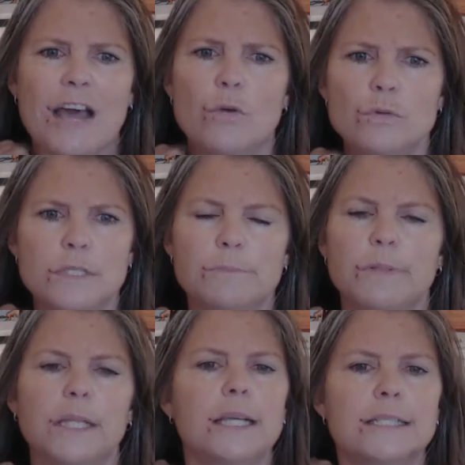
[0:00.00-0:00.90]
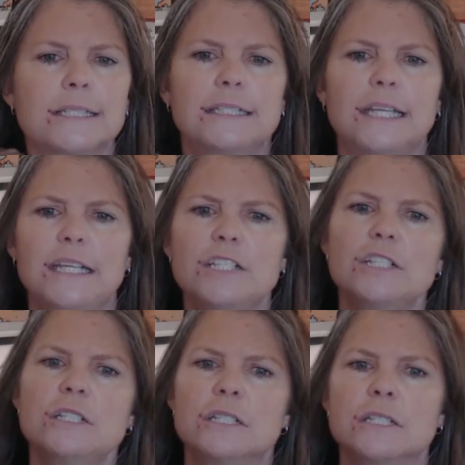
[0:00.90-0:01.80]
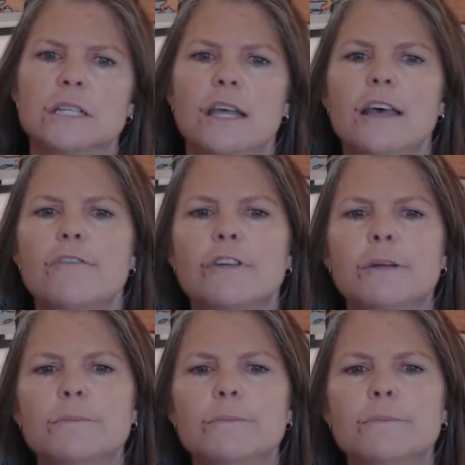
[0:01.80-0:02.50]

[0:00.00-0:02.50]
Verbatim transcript: Textus Receptus is untainted with,